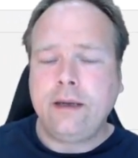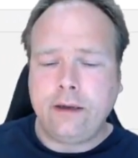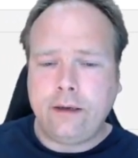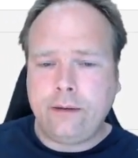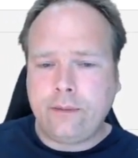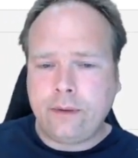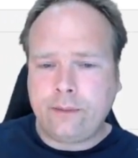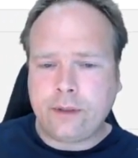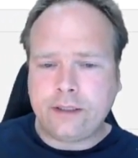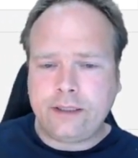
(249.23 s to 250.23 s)

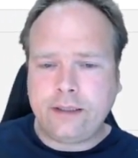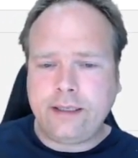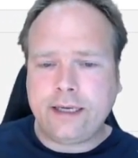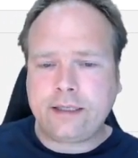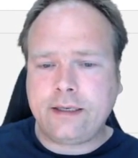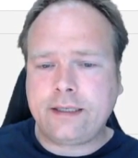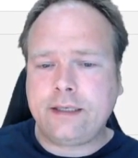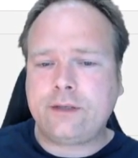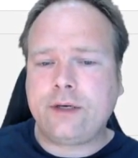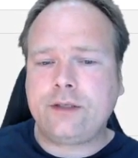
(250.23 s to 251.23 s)
because Jackson
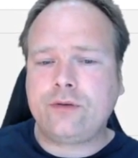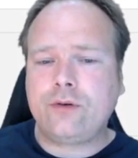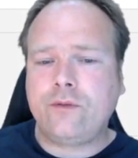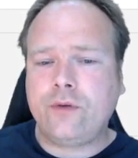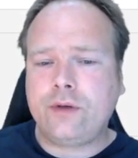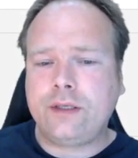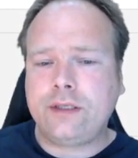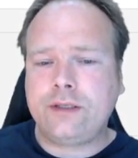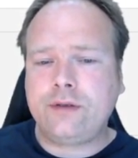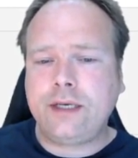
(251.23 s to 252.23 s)
actually tries to convert this
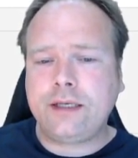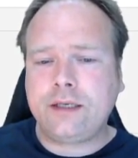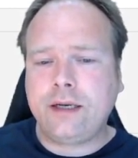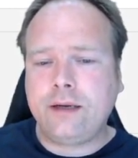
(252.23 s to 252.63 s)
into JSON,